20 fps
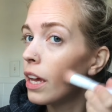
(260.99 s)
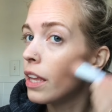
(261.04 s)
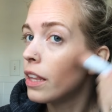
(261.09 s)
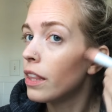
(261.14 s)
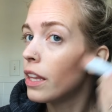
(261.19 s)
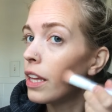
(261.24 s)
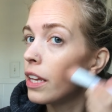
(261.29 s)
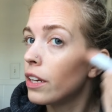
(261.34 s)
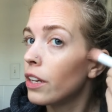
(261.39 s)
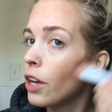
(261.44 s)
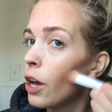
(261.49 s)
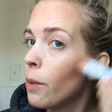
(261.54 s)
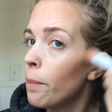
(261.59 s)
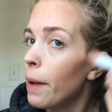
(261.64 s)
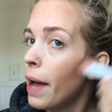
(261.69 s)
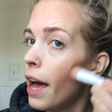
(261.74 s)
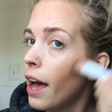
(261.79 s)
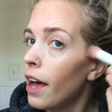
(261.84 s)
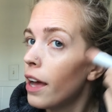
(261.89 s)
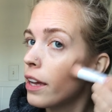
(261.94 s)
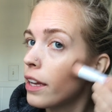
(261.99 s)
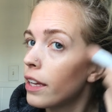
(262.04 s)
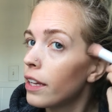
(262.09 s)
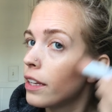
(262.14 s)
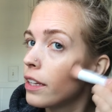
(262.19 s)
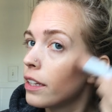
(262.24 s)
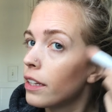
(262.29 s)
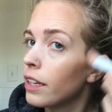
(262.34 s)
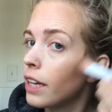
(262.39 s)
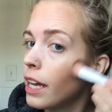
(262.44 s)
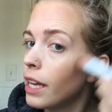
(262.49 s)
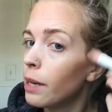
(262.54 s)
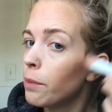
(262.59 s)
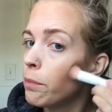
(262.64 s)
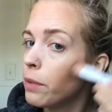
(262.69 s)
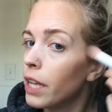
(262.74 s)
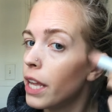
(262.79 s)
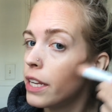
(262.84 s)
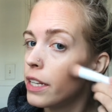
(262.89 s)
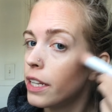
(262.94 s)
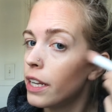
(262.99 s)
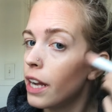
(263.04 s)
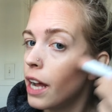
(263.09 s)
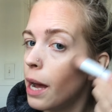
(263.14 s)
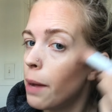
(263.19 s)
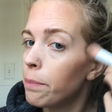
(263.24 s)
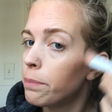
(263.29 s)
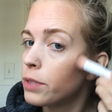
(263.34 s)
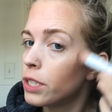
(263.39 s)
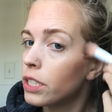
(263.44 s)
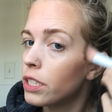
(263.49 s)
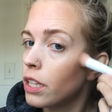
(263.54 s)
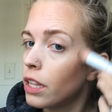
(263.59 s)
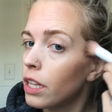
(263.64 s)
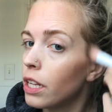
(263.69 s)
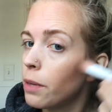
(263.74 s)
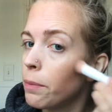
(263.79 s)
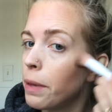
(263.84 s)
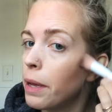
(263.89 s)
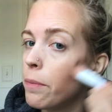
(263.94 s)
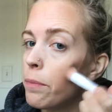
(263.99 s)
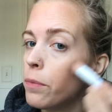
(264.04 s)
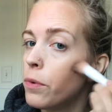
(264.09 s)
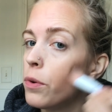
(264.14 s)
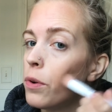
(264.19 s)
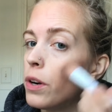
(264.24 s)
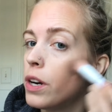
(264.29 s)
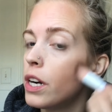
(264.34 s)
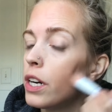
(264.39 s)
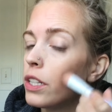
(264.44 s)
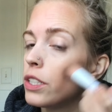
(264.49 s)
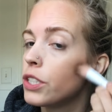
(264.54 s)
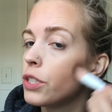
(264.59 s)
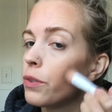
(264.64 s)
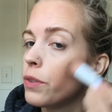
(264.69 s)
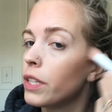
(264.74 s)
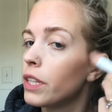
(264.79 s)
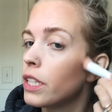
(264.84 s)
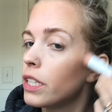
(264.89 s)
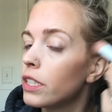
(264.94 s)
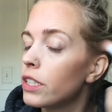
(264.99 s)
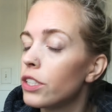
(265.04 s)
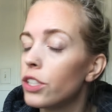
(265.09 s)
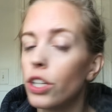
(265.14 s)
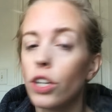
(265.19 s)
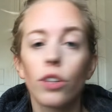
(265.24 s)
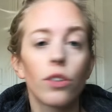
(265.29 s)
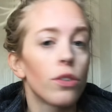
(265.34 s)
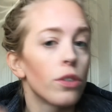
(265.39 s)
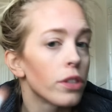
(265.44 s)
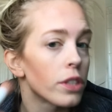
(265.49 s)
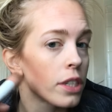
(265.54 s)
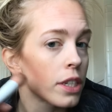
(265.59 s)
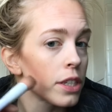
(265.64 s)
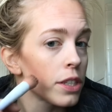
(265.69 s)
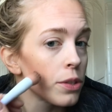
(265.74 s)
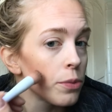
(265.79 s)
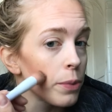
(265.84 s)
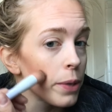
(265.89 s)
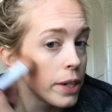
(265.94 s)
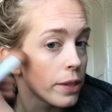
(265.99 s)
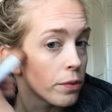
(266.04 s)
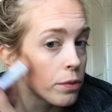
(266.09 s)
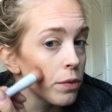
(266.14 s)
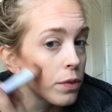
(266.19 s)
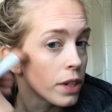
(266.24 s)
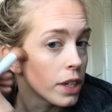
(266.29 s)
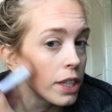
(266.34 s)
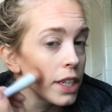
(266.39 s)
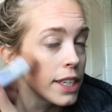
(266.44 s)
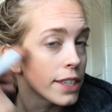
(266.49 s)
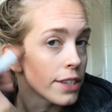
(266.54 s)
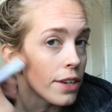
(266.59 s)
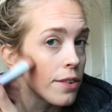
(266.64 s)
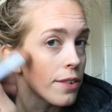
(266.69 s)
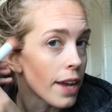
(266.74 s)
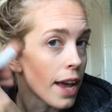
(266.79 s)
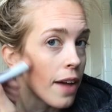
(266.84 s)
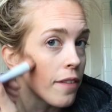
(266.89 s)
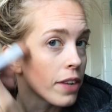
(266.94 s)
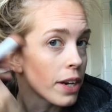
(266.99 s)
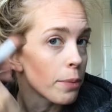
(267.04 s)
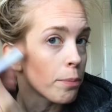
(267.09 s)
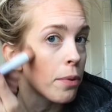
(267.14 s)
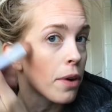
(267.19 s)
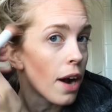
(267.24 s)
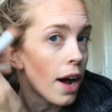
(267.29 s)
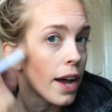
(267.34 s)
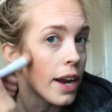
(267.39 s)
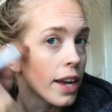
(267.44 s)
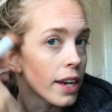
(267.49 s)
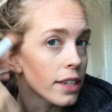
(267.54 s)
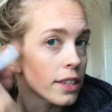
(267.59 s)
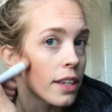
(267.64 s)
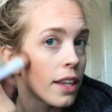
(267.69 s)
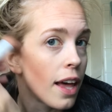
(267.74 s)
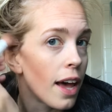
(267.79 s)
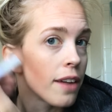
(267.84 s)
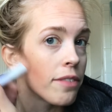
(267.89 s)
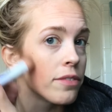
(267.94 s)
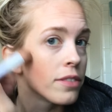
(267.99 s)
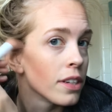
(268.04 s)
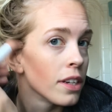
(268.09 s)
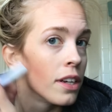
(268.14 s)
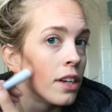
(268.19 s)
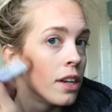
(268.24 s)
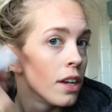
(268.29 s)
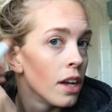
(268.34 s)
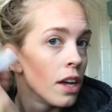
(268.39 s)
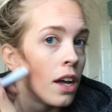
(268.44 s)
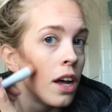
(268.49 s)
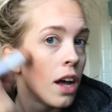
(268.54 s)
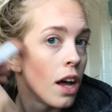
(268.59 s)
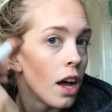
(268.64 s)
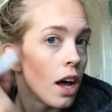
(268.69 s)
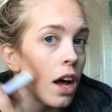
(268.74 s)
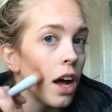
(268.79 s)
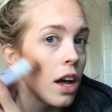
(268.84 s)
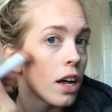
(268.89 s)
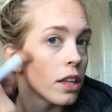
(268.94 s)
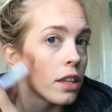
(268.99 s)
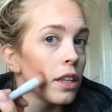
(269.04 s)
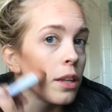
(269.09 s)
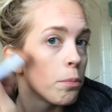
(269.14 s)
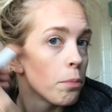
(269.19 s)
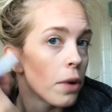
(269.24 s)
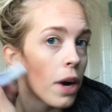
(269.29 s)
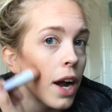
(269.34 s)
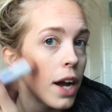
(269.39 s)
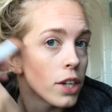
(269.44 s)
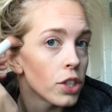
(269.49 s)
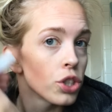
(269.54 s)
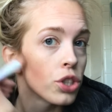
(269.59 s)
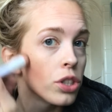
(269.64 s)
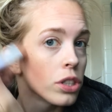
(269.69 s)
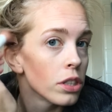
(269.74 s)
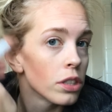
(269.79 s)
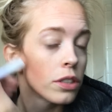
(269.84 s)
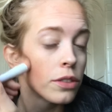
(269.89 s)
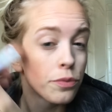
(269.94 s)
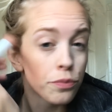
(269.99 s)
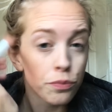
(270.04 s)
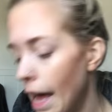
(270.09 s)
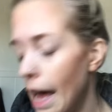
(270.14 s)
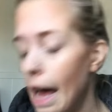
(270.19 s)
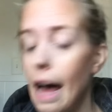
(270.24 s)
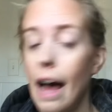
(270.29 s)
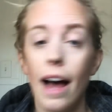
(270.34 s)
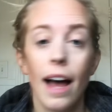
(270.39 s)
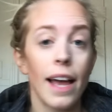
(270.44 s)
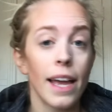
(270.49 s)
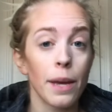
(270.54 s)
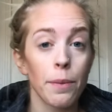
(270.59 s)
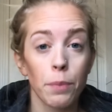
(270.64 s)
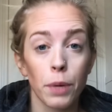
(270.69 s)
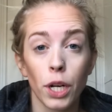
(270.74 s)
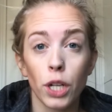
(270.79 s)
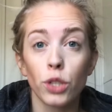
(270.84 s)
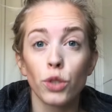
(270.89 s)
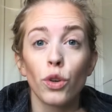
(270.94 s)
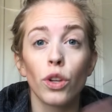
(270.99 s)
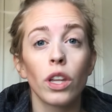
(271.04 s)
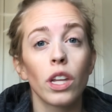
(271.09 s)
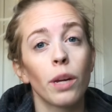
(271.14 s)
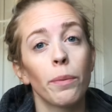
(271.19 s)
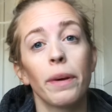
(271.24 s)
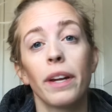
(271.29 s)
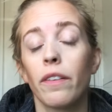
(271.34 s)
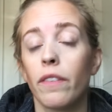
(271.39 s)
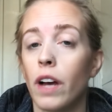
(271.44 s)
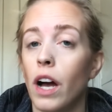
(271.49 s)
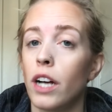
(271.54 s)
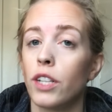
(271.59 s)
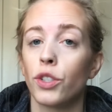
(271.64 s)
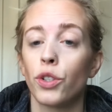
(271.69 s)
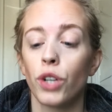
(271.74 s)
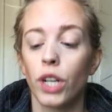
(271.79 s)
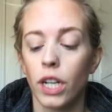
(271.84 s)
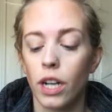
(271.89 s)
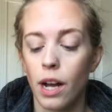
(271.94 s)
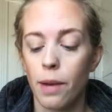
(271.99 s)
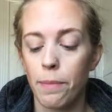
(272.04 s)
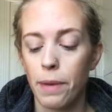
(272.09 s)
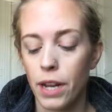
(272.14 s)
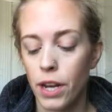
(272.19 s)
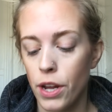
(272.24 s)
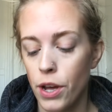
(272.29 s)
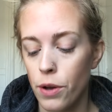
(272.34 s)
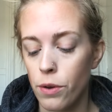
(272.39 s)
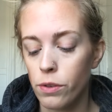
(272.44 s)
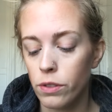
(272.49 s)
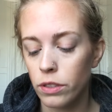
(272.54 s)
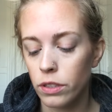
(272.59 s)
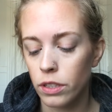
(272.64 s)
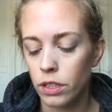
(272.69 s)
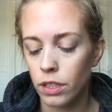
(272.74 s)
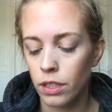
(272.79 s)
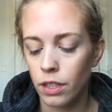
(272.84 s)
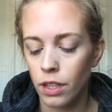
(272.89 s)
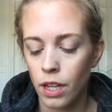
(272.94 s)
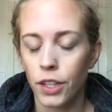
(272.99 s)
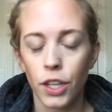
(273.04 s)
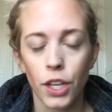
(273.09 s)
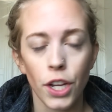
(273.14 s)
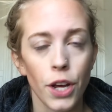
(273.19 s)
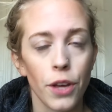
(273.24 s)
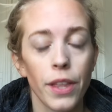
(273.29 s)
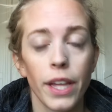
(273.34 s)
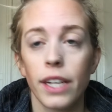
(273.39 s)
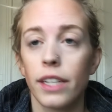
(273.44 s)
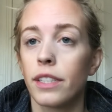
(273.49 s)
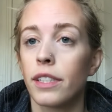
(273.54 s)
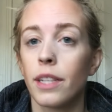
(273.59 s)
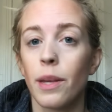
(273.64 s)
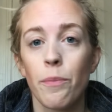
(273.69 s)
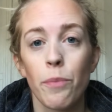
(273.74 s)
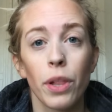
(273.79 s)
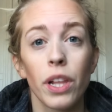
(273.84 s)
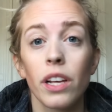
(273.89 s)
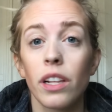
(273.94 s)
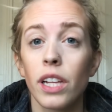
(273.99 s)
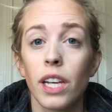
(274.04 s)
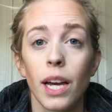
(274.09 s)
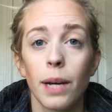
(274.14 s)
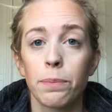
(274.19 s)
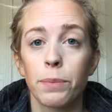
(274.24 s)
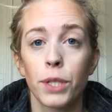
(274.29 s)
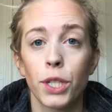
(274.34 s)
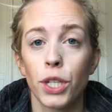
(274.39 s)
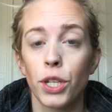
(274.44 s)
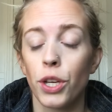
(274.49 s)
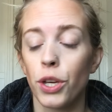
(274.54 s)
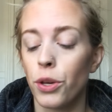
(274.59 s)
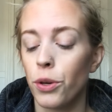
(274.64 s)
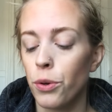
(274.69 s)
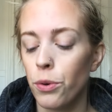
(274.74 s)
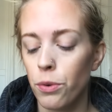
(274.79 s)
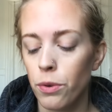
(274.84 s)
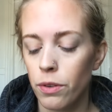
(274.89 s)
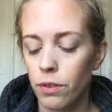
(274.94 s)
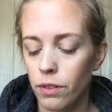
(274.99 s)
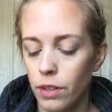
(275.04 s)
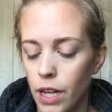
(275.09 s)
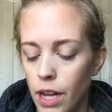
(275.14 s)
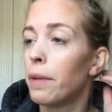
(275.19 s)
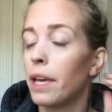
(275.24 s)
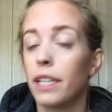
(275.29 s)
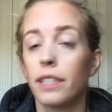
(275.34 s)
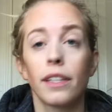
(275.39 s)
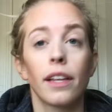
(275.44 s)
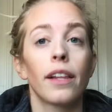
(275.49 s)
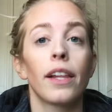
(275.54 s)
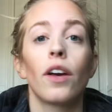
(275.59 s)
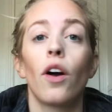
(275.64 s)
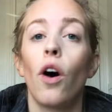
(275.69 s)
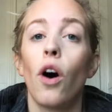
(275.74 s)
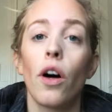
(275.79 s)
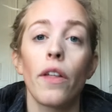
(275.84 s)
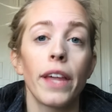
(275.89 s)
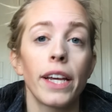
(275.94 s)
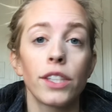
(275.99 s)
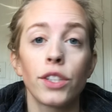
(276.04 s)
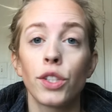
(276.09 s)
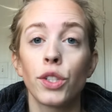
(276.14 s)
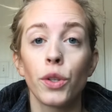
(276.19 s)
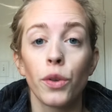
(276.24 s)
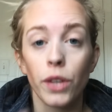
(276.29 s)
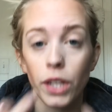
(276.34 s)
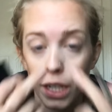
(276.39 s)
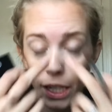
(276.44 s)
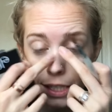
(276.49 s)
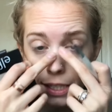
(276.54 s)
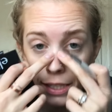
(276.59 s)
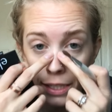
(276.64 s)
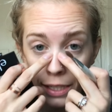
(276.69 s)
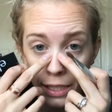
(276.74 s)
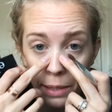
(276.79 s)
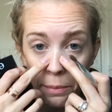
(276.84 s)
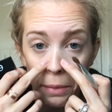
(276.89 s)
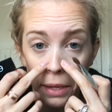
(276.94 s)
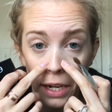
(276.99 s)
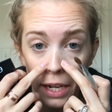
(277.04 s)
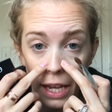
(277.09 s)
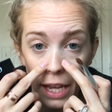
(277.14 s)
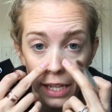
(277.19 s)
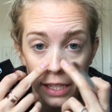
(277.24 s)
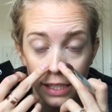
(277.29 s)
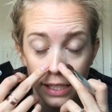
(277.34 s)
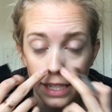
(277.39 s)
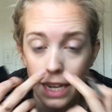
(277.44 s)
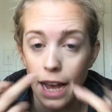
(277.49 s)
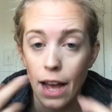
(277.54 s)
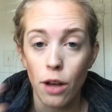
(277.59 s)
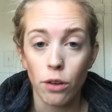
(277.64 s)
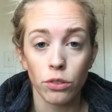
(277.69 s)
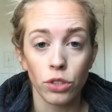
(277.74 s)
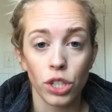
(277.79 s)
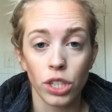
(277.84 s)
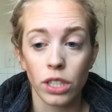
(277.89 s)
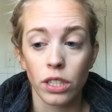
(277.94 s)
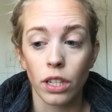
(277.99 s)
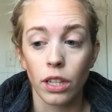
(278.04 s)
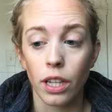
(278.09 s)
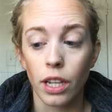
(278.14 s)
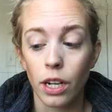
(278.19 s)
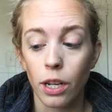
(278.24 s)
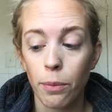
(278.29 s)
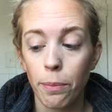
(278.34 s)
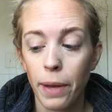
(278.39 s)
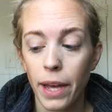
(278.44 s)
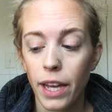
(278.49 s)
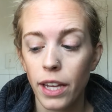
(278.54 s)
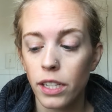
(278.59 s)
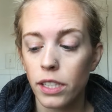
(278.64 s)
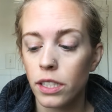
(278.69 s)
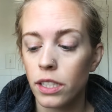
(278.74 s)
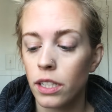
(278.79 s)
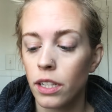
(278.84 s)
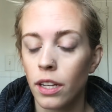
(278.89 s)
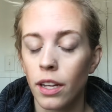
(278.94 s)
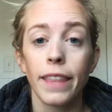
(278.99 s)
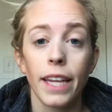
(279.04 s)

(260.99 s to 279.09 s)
And then go back, kind of blend it up just a little bit more, doing these circles, because we really don't have any product left on the brush. I am going to do a little bit of contouring on my nose. You know, that is completely up to you. Basically, all that's doing is slimming it down just a little bit.